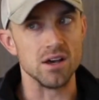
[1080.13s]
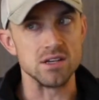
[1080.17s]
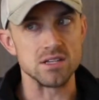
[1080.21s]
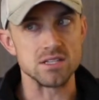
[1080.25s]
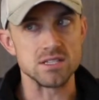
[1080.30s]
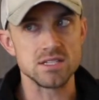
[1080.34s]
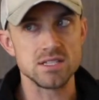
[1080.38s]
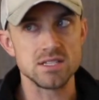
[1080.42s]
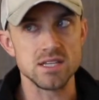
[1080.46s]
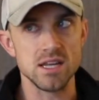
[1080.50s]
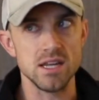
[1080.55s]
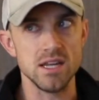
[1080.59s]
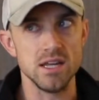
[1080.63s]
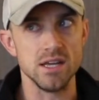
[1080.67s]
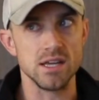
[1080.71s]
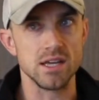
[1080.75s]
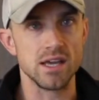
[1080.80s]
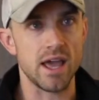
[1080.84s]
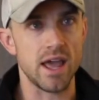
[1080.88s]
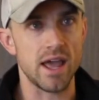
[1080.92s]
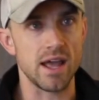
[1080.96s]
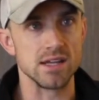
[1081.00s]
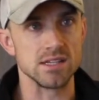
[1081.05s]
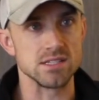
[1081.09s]
a city
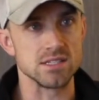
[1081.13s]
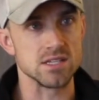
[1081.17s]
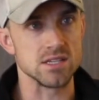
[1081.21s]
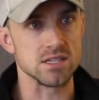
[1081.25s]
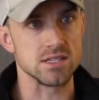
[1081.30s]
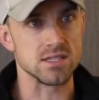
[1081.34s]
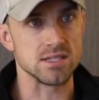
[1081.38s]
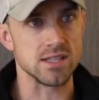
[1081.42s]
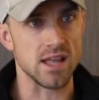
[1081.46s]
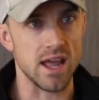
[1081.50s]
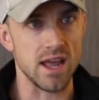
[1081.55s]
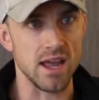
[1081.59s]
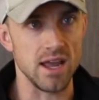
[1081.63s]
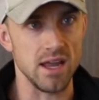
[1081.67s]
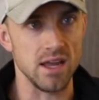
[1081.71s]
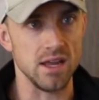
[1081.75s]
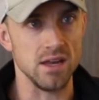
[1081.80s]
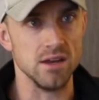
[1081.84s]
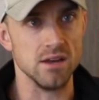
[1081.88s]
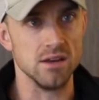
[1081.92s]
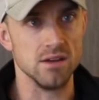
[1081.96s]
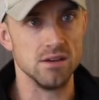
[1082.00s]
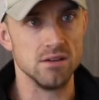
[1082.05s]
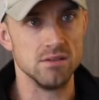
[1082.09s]
can't
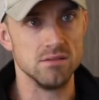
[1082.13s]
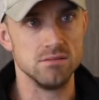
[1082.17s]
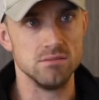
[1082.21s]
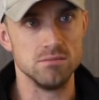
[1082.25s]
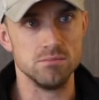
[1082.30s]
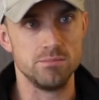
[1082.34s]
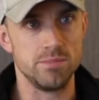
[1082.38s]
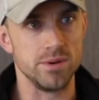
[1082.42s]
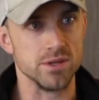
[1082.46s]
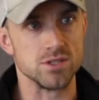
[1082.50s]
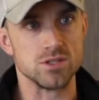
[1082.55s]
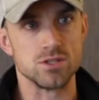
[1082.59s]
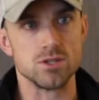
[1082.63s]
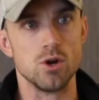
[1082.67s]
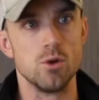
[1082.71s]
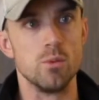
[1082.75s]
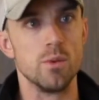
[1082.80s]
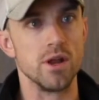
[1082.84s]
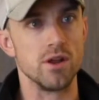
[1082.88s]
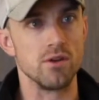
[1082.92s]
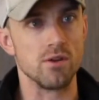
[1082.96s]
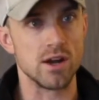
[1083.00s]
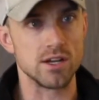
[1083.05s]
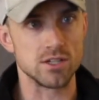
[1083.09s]
sustain but so
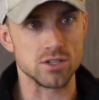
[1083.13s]
many